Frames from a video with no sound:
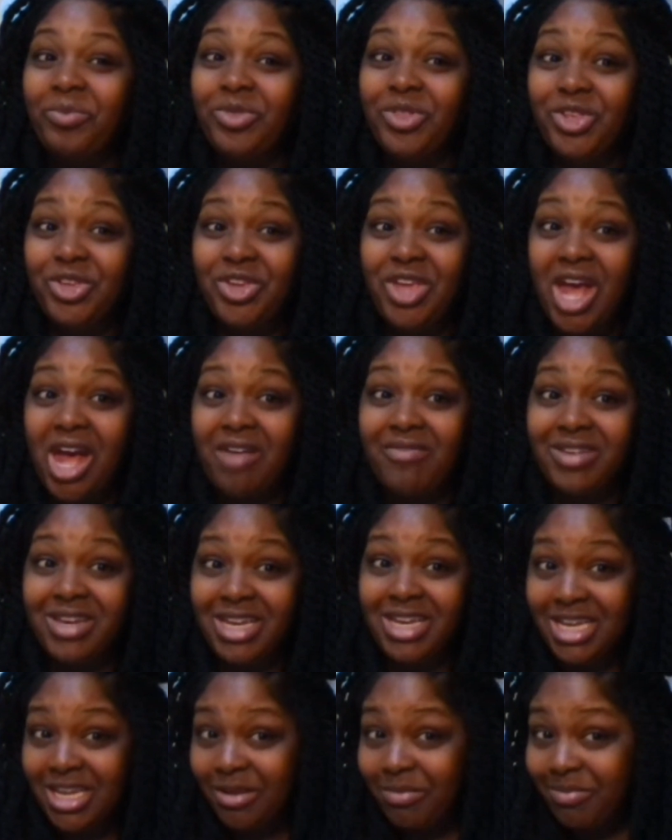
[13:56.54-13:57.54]
do you have
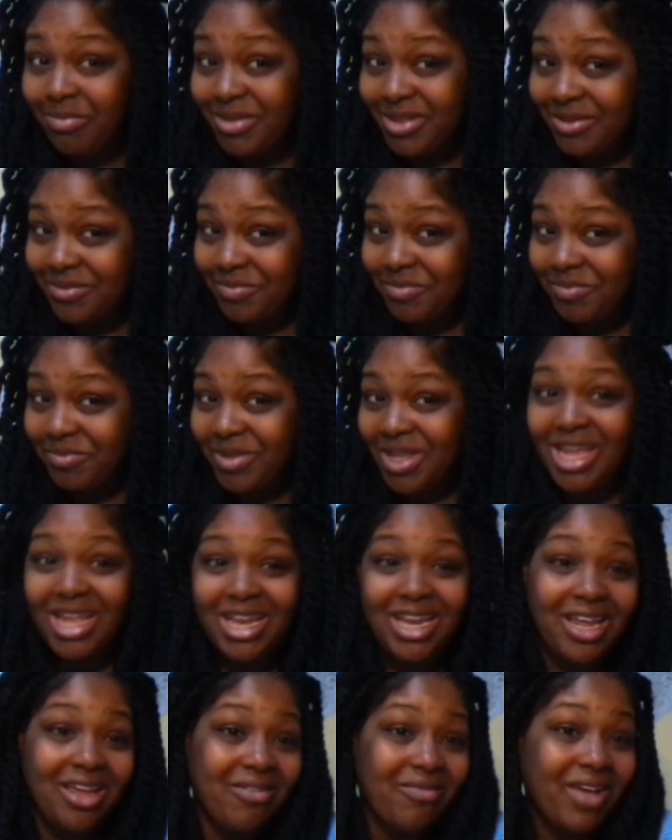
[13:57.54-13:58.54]
any tips,
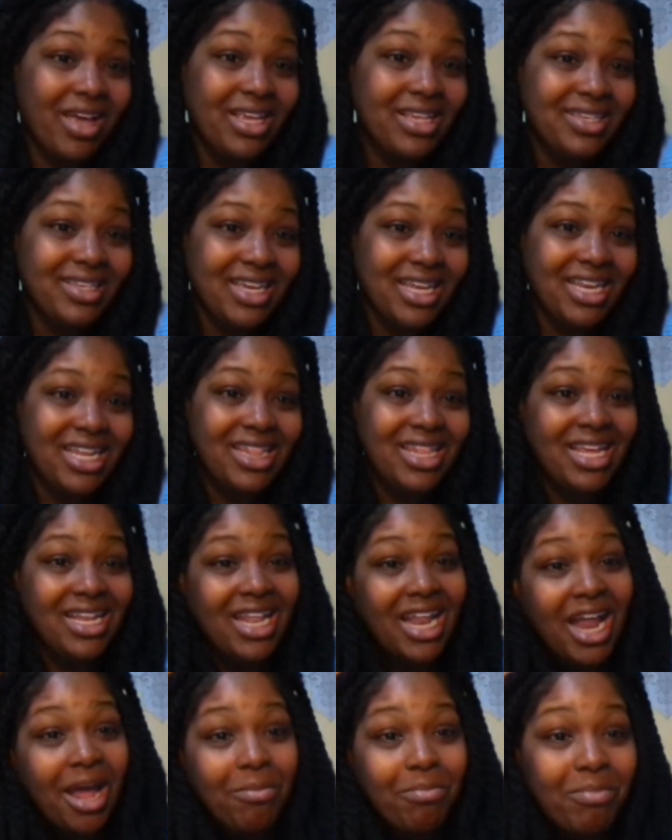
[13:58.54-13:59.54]
any advice, anything
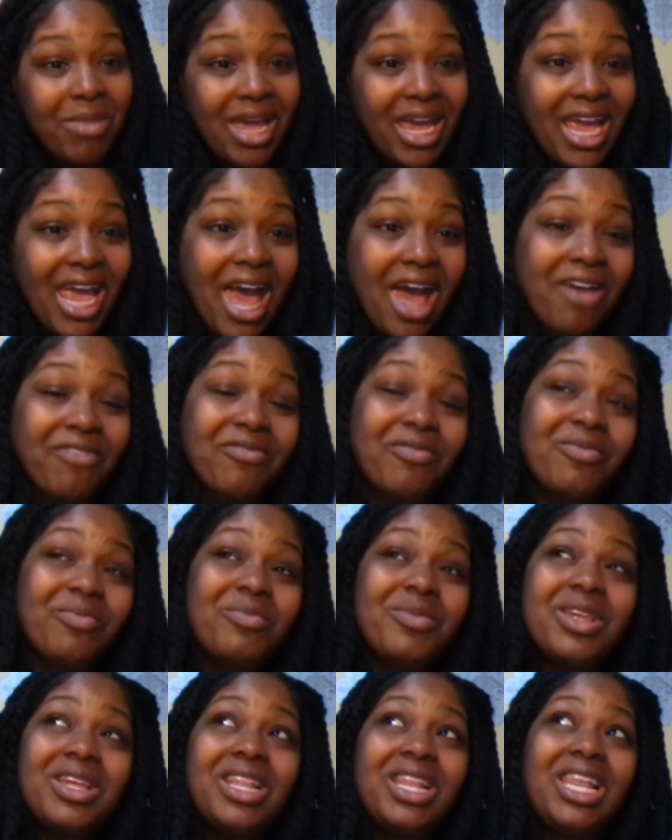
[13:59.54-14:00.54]
that I may have
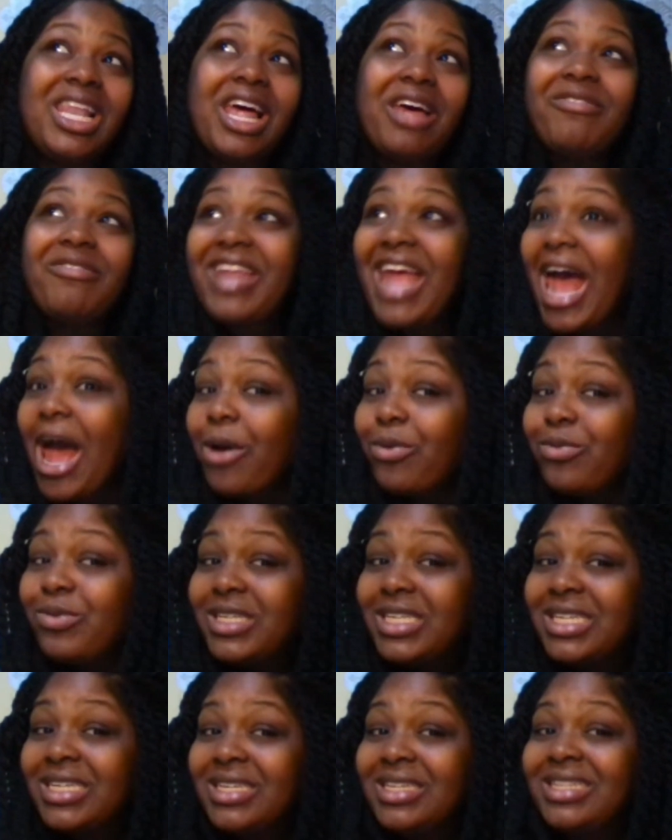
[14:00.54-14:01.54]
left
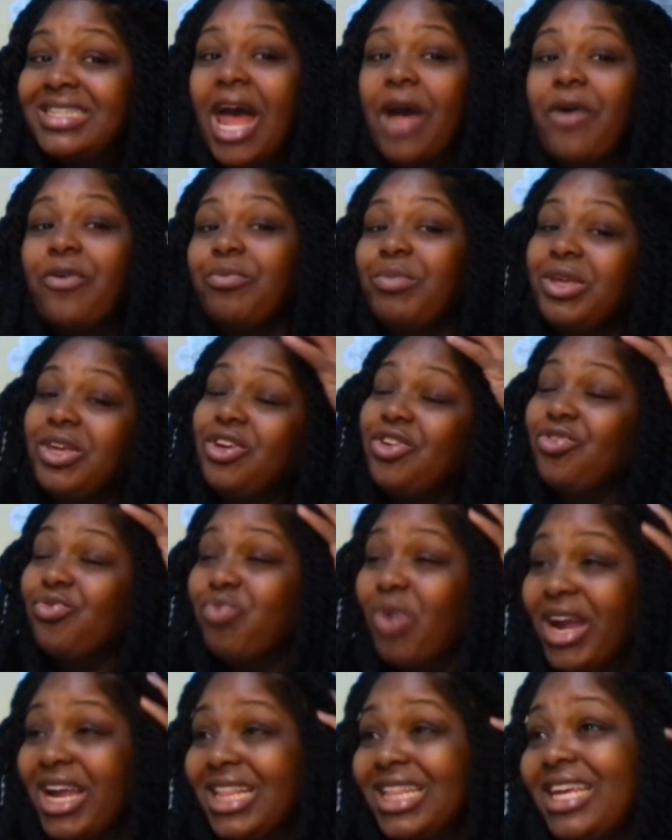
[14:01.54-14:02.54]
out? That would be
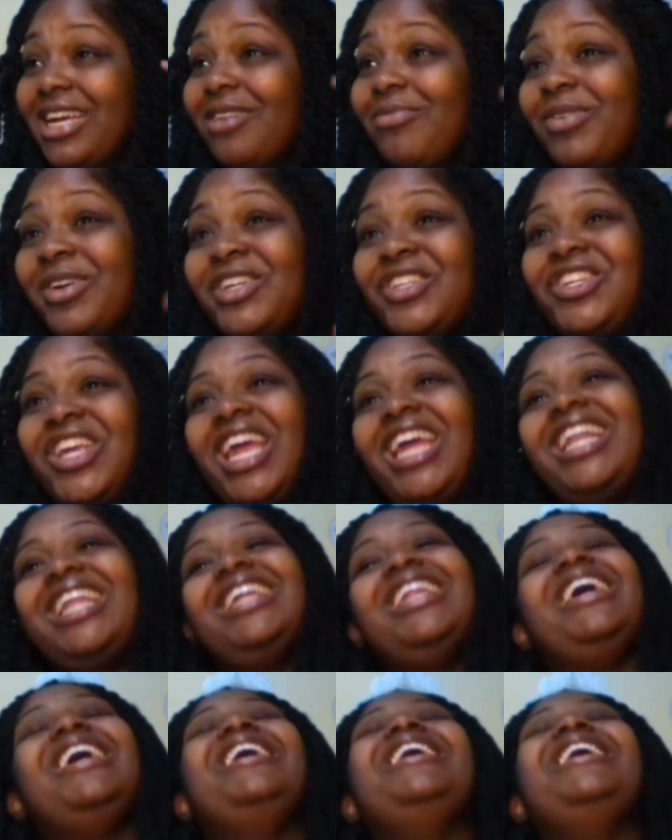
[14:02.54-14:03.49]
greatly appreciated.